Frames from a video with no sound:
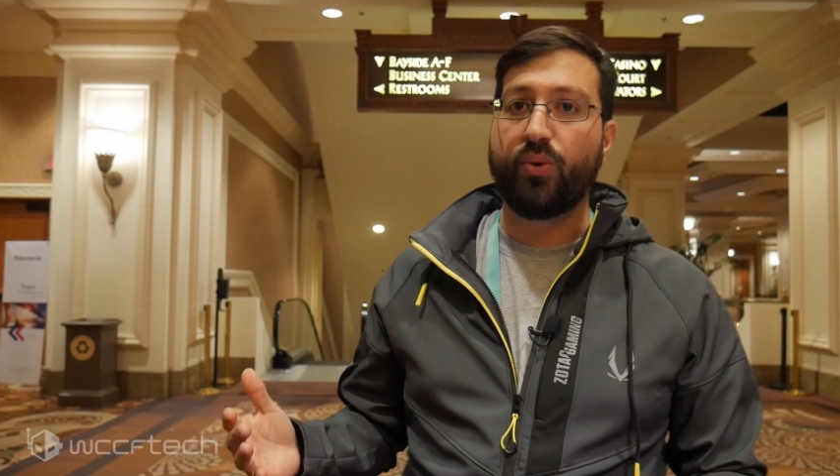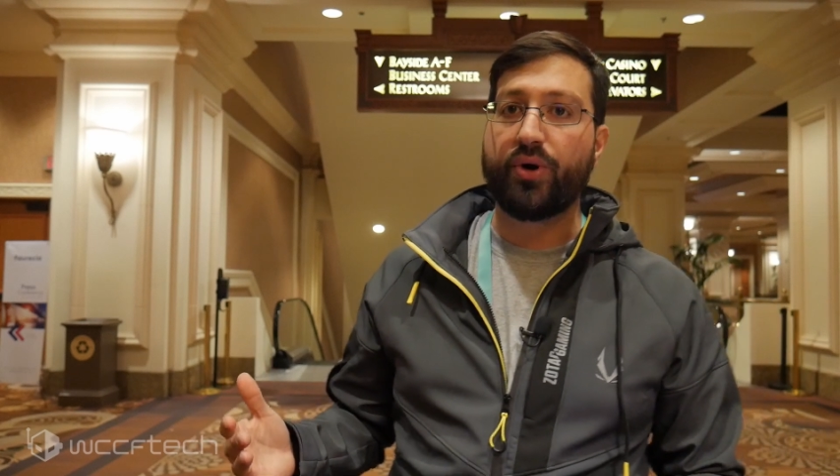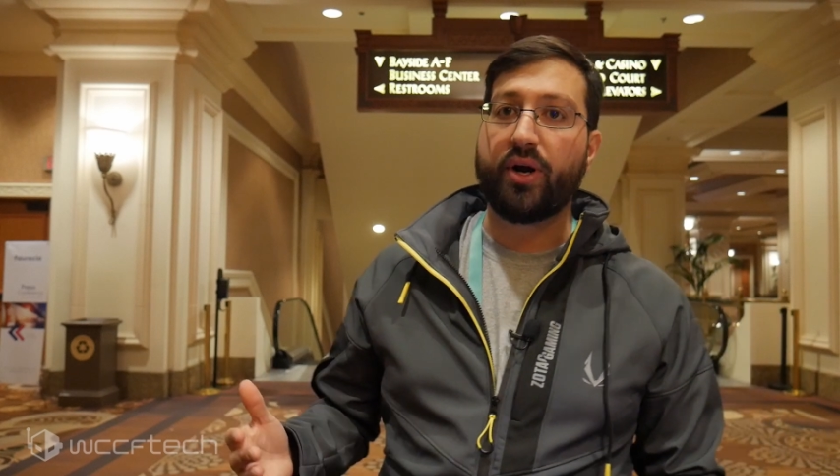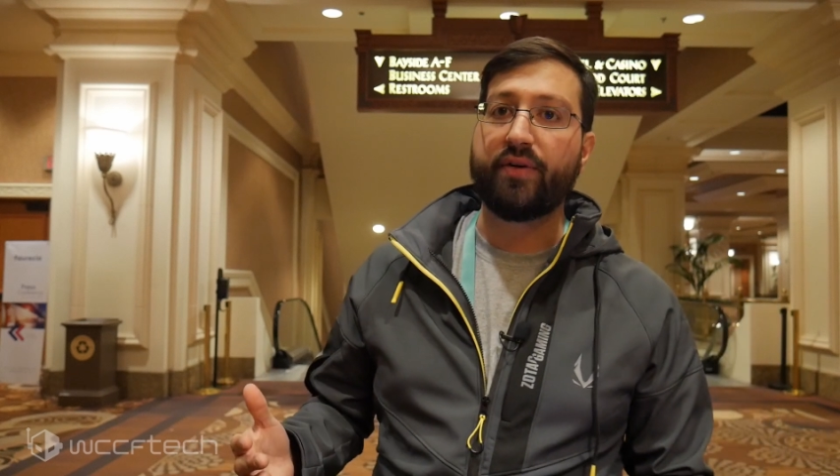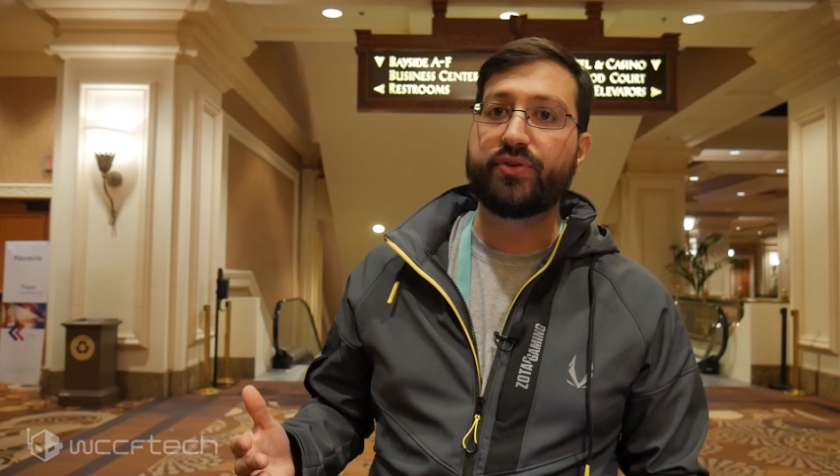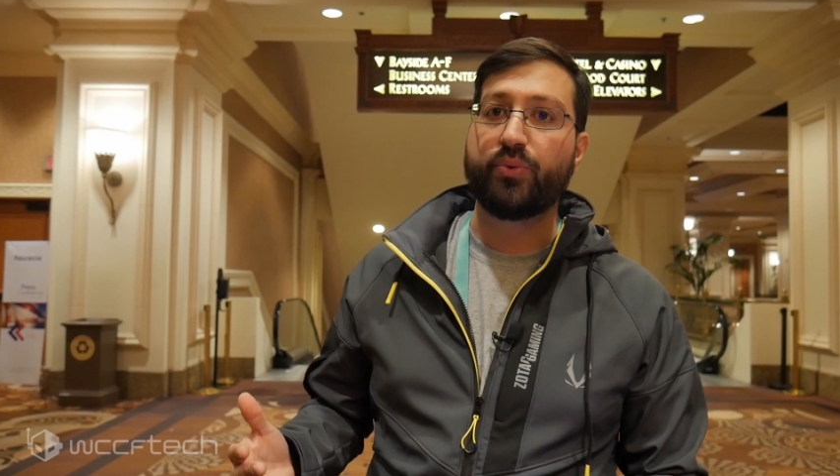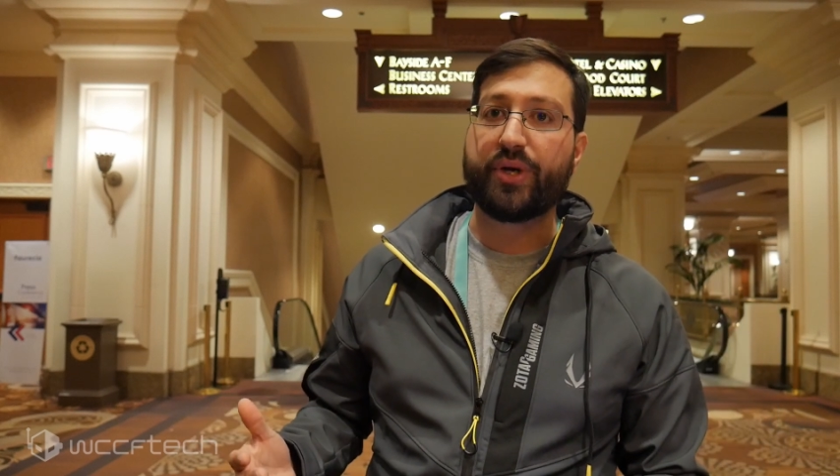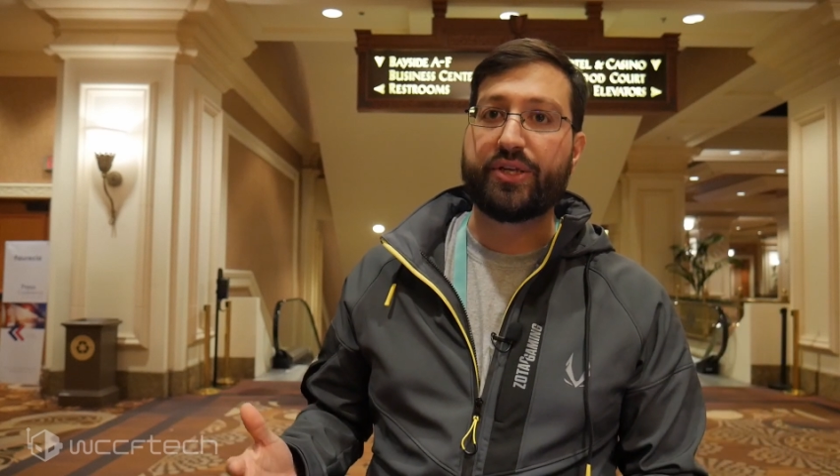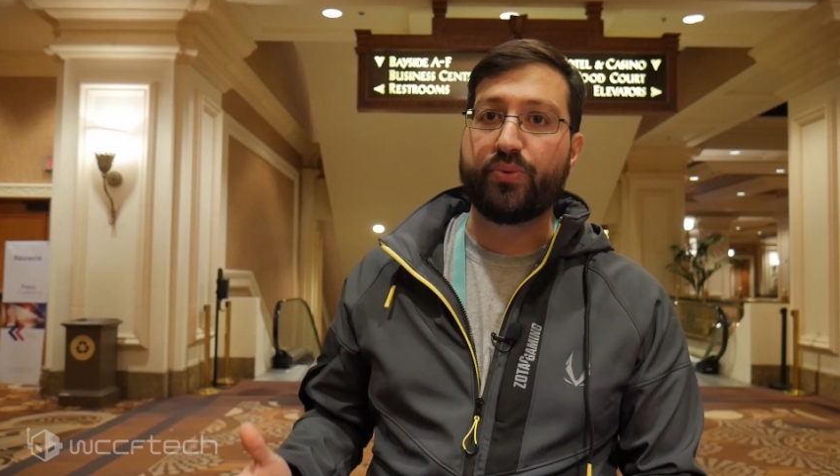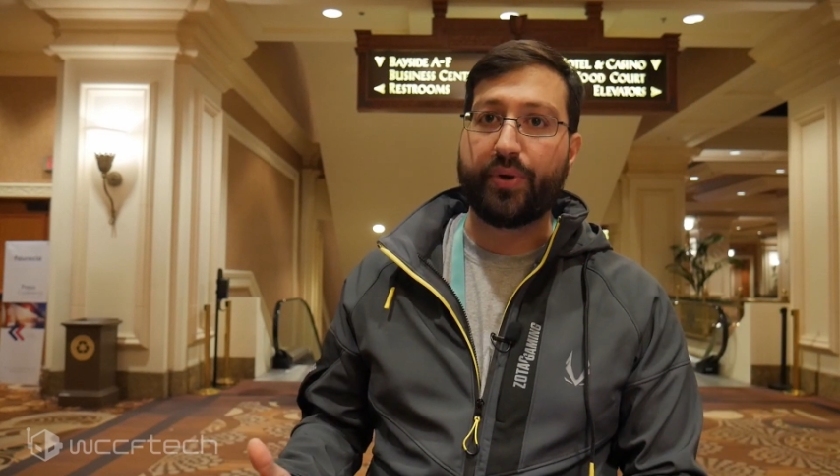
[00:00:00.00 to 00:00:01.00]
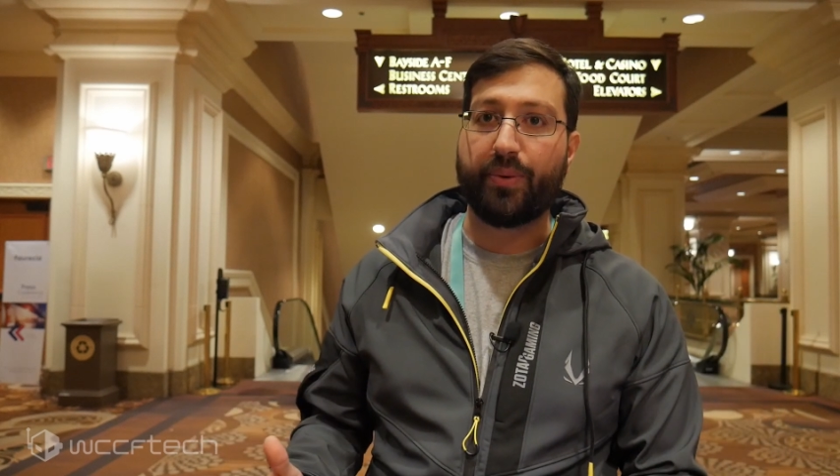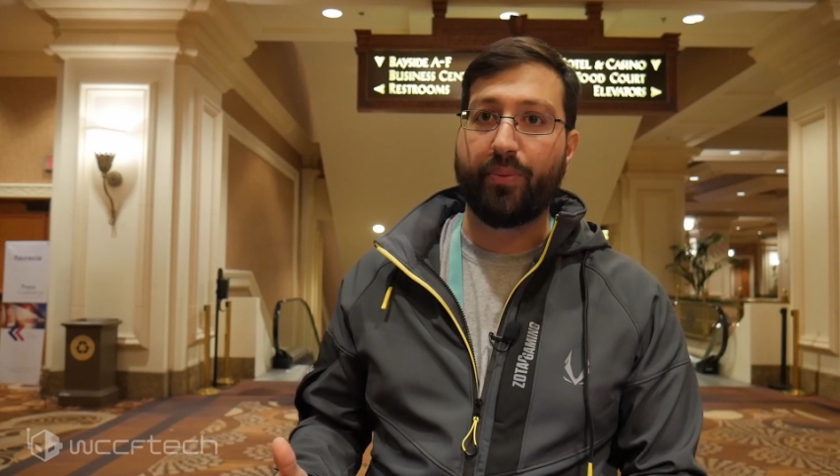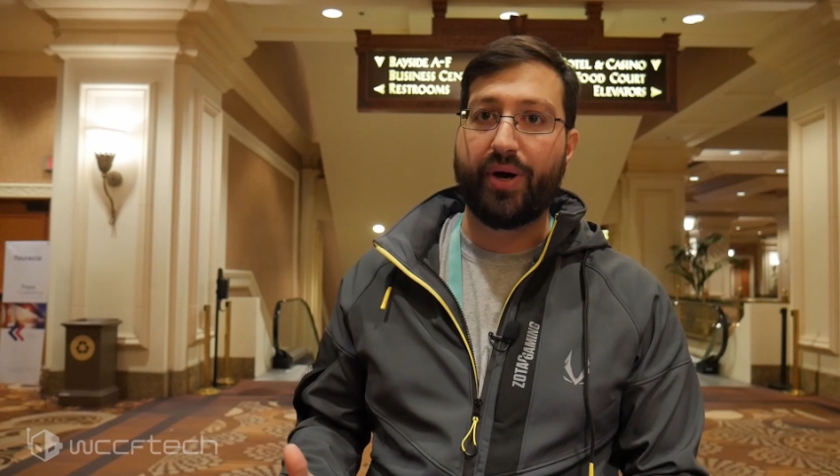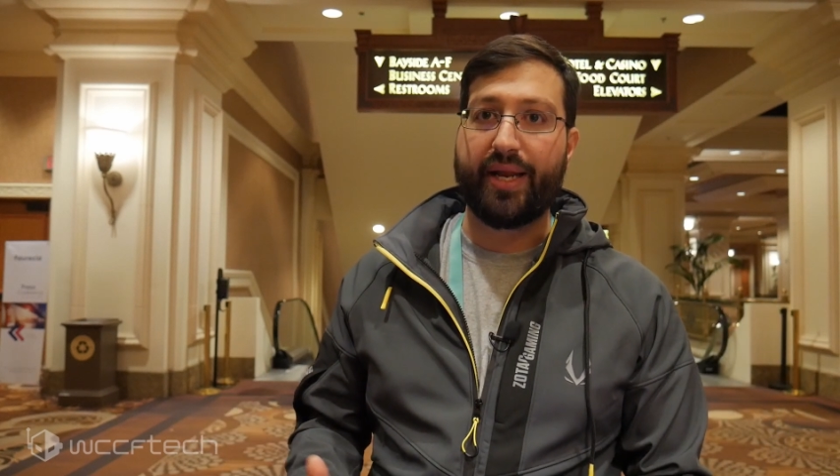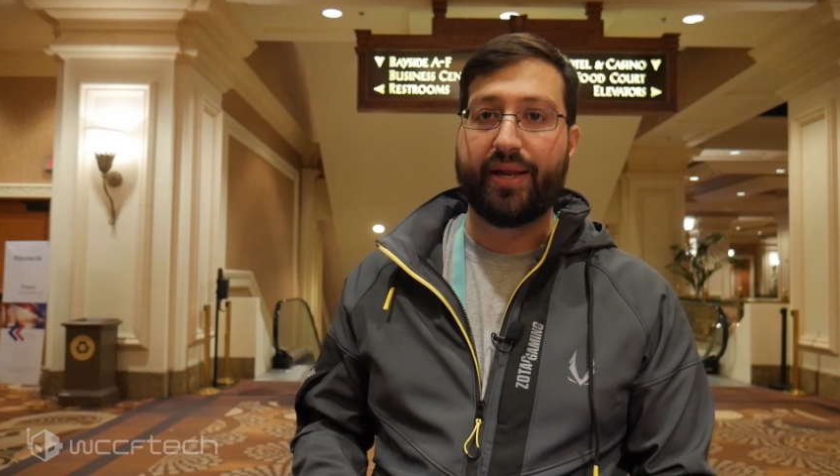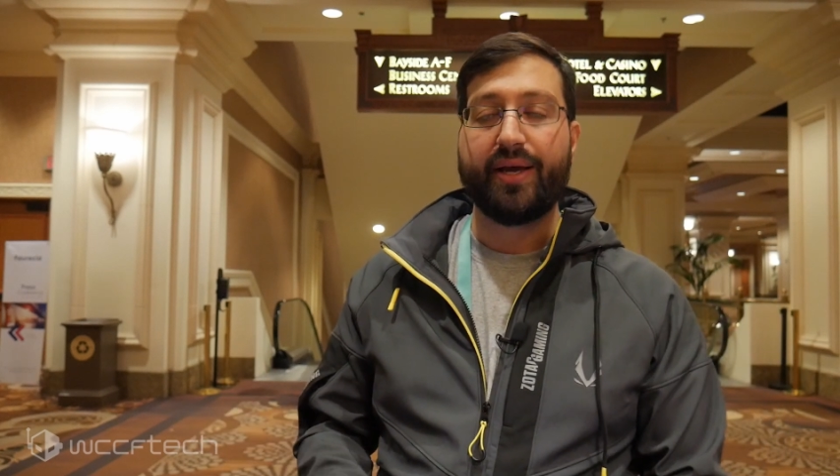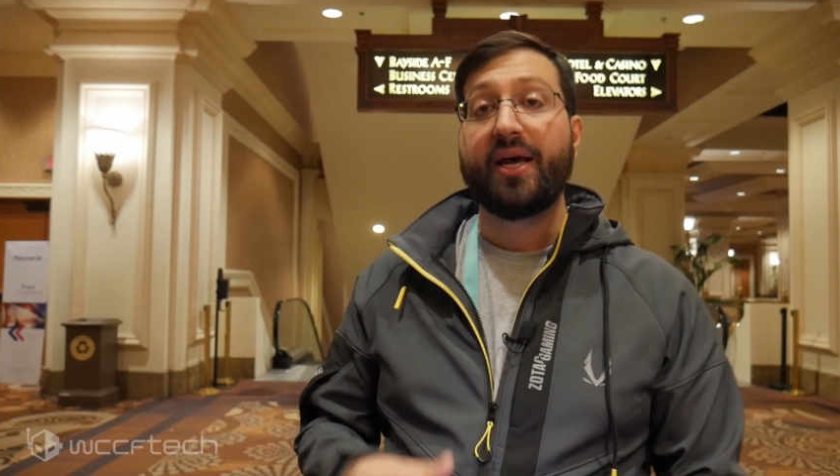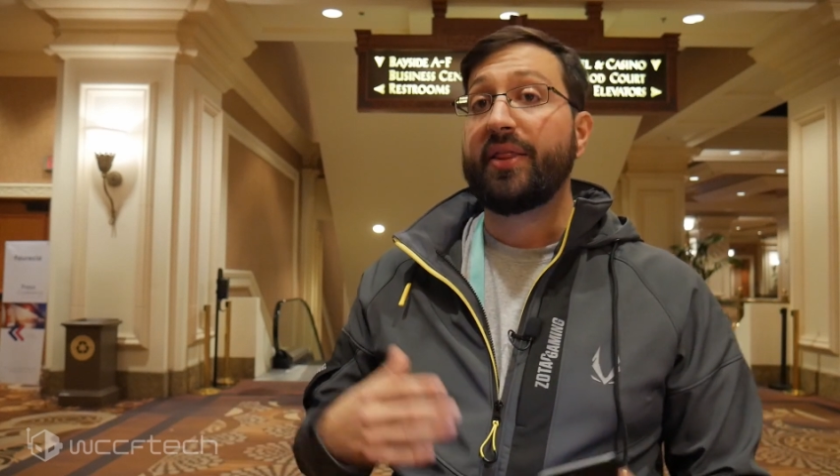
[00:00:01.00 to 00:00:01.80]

quarter of twenty twenty-one.